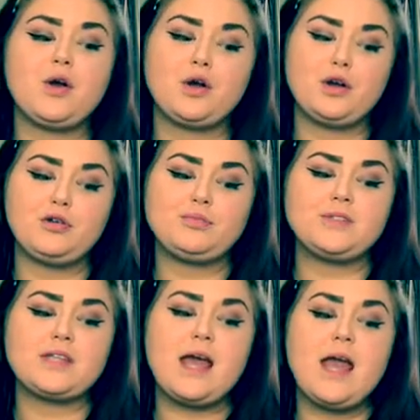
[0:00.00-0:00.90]

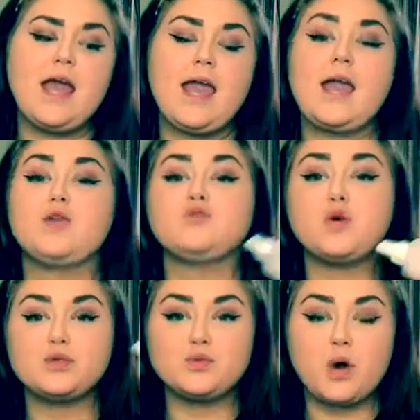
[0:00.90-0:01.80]
herbs, and
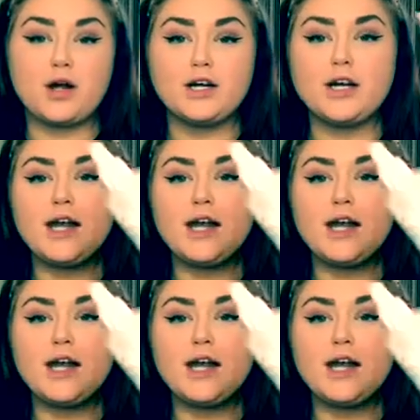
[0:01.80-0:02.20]
rose water.